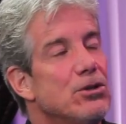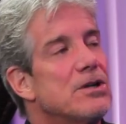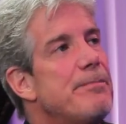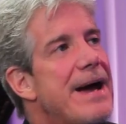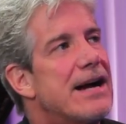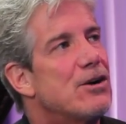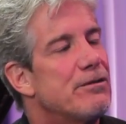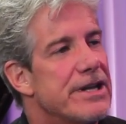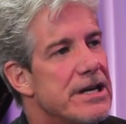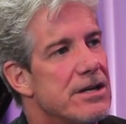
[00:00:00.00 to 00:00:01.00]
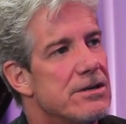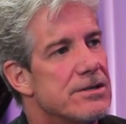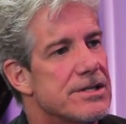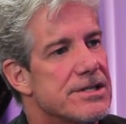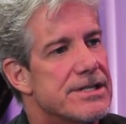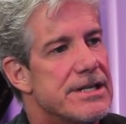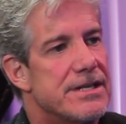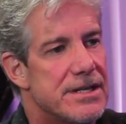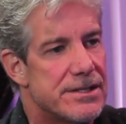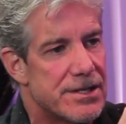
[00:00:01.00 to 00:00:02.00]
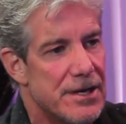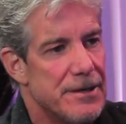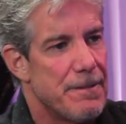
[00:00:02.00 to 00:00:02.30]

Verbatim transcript: of look back over the years and see these,